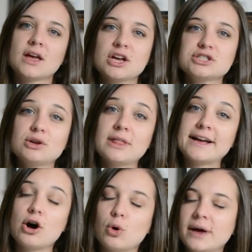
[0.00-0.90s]
So like
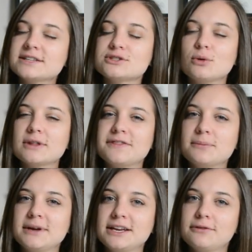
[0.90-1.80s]
always, don't let the
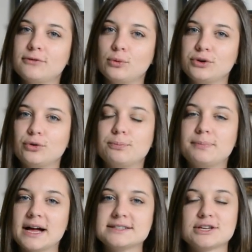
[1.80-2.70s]
media fool you,
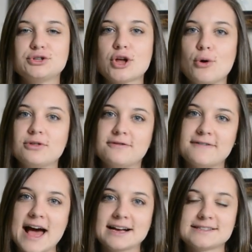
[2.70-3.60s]
but know the
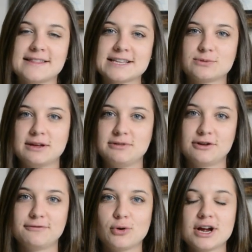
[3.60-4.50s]
facts, and that's what I'm here
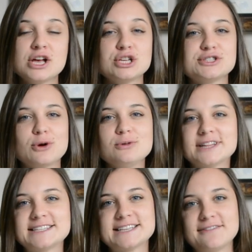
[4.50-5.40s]
for. So
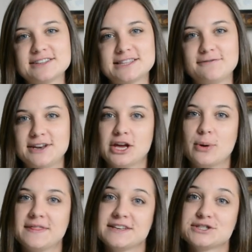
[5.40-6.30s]
let's dive into the video
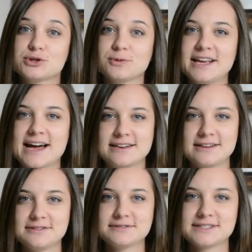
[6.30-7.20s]
and these three
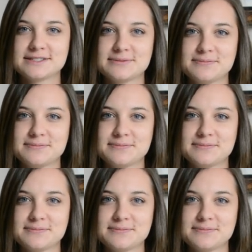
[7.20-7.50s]
additives.